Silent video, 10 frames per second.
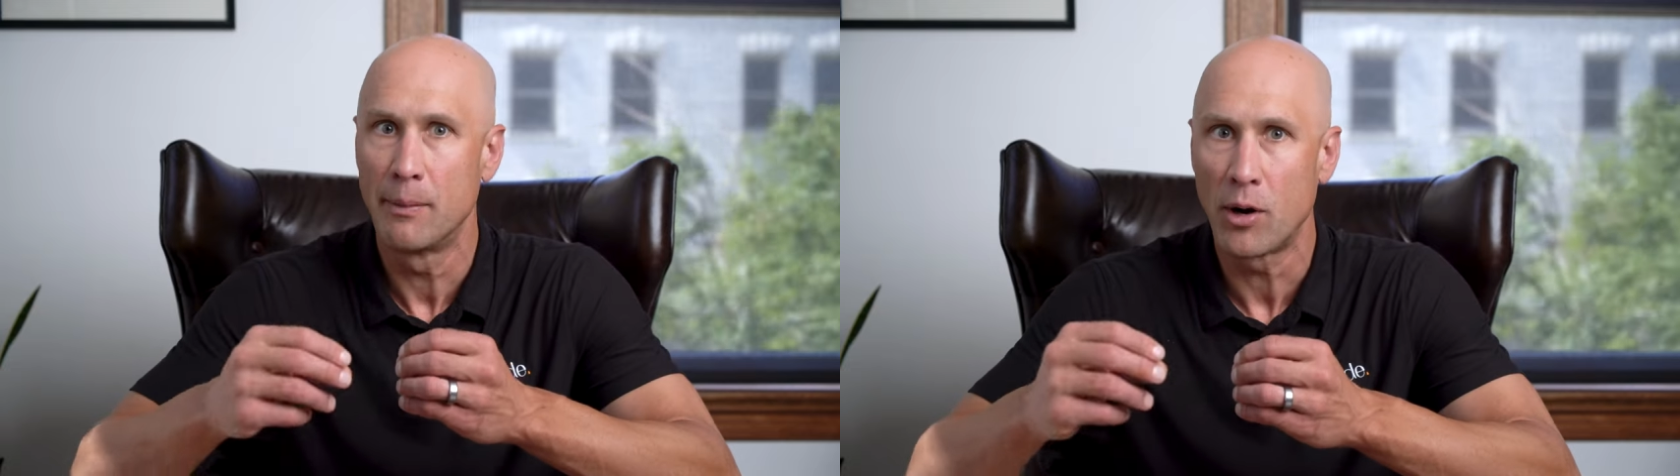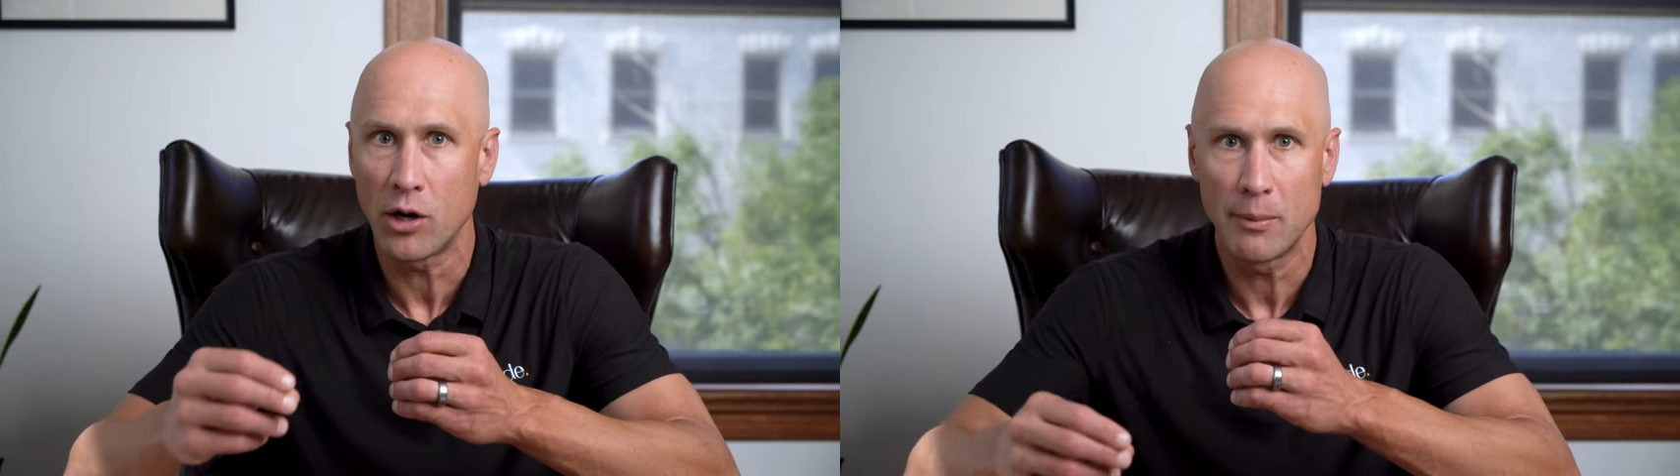
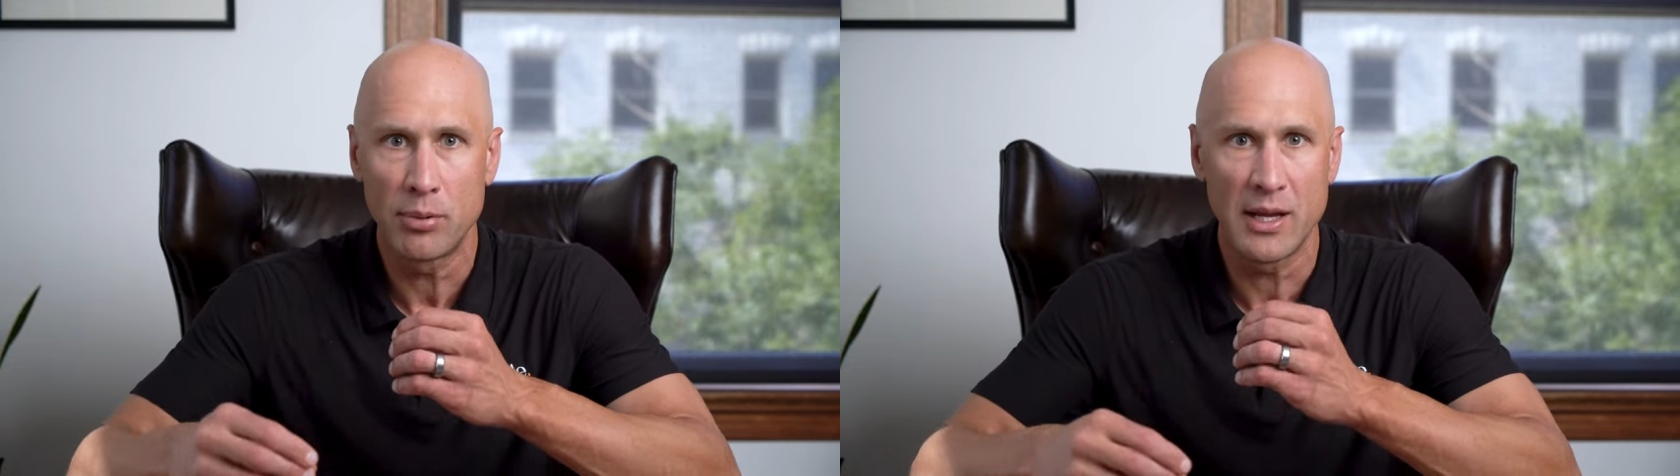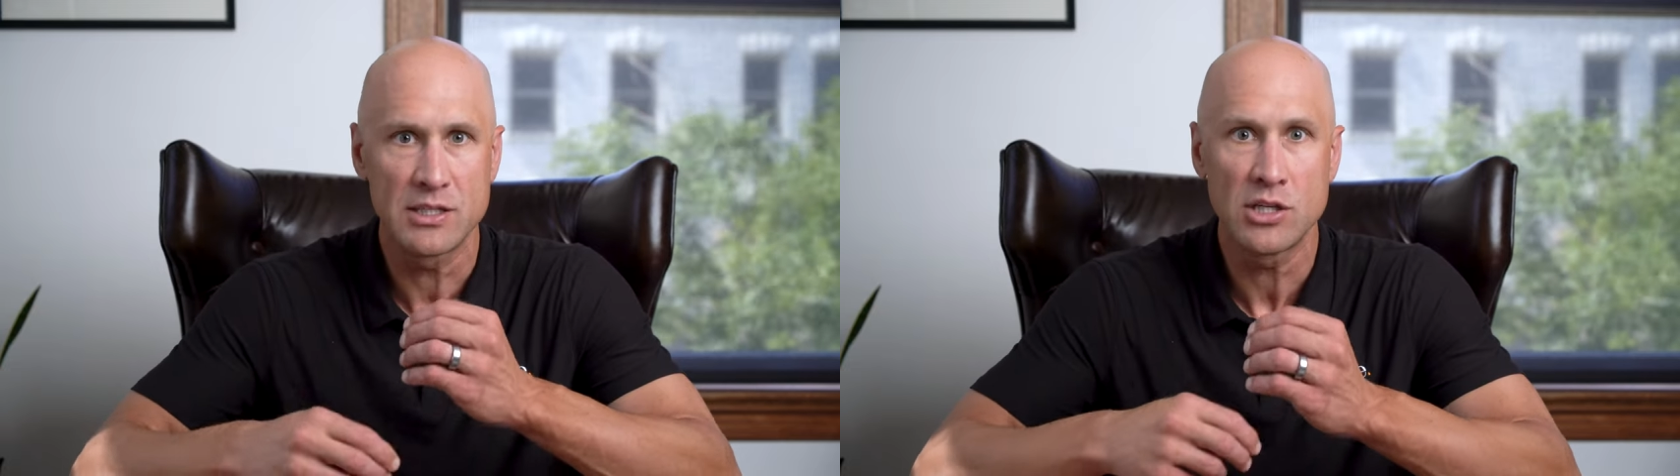
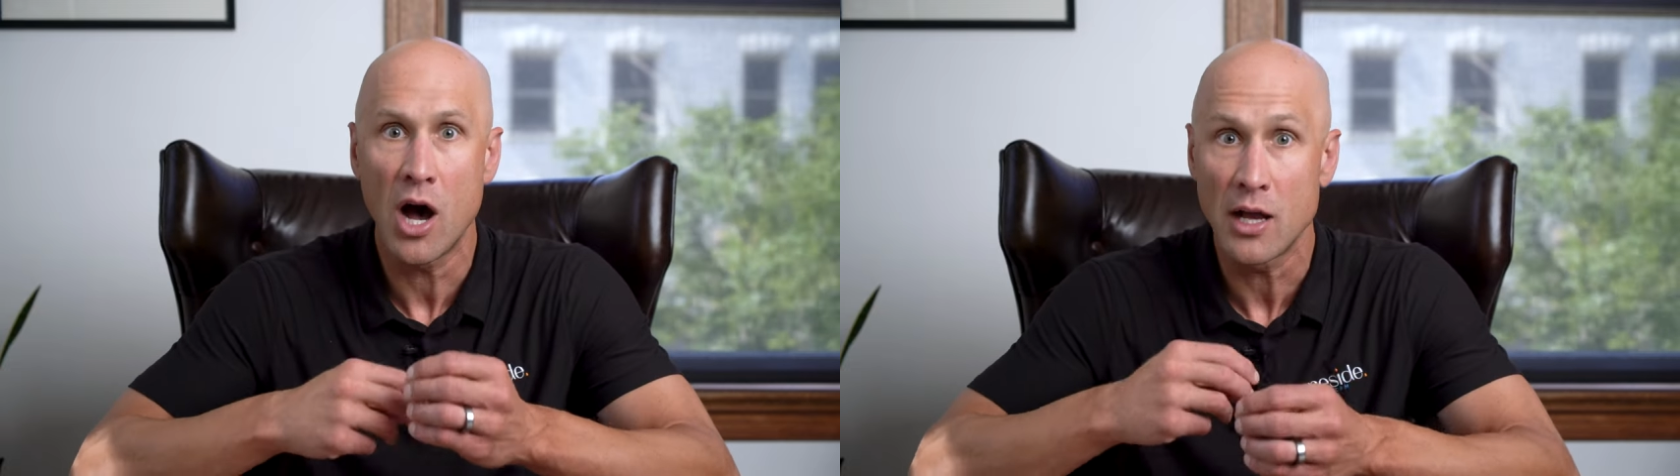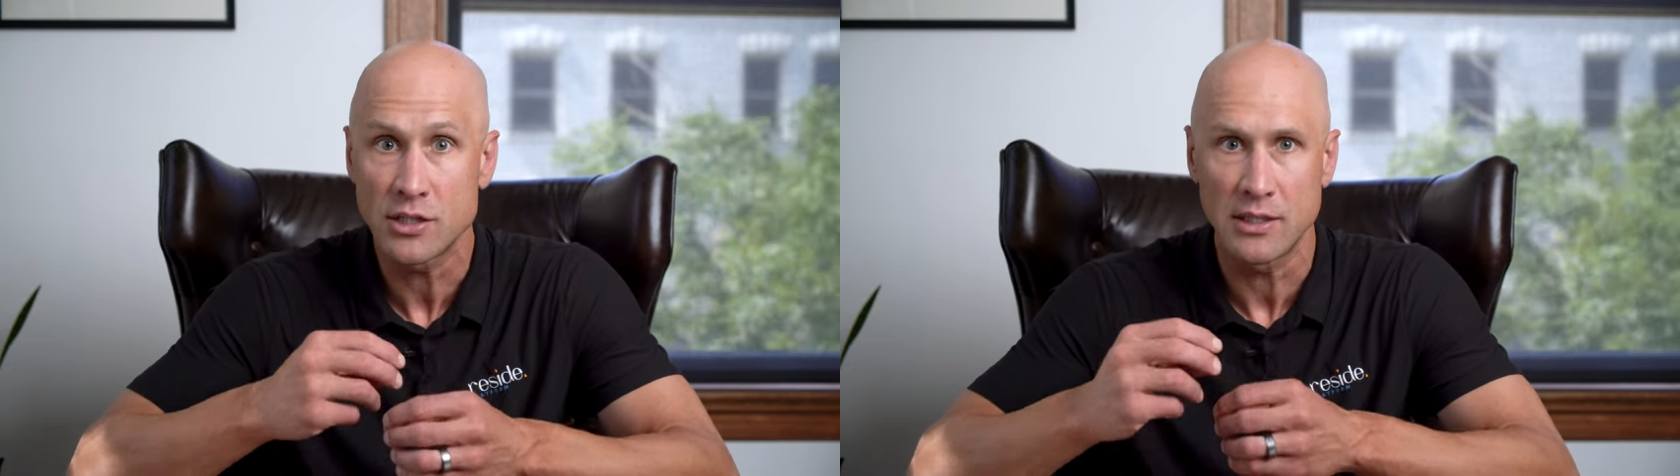marketplace
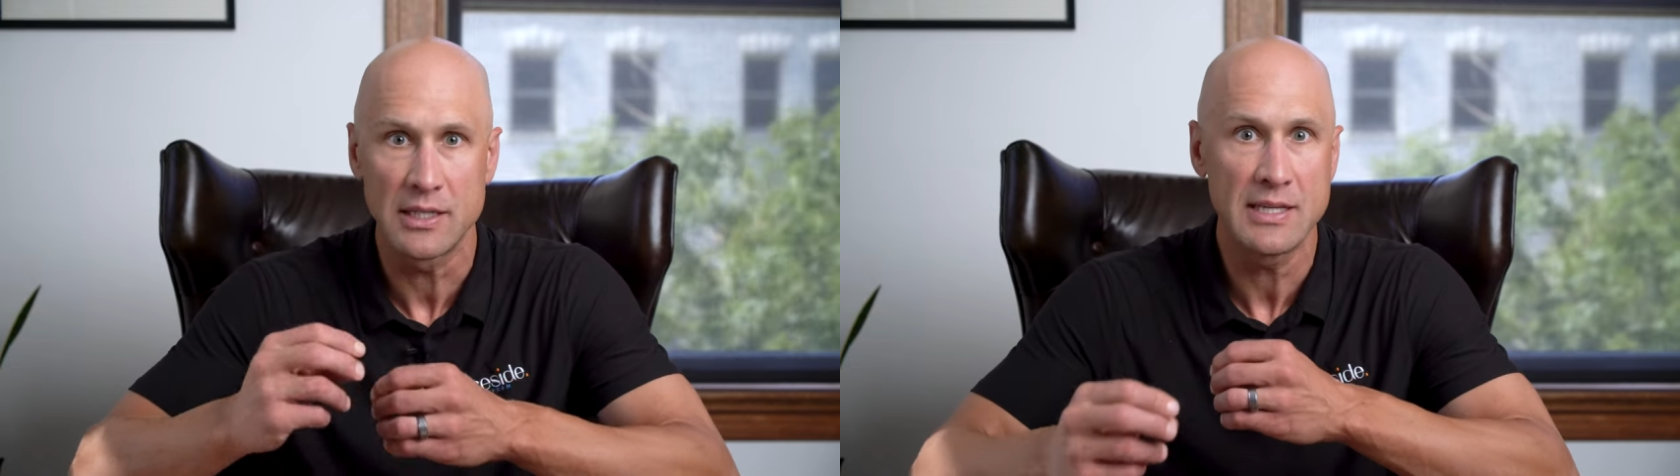constantly,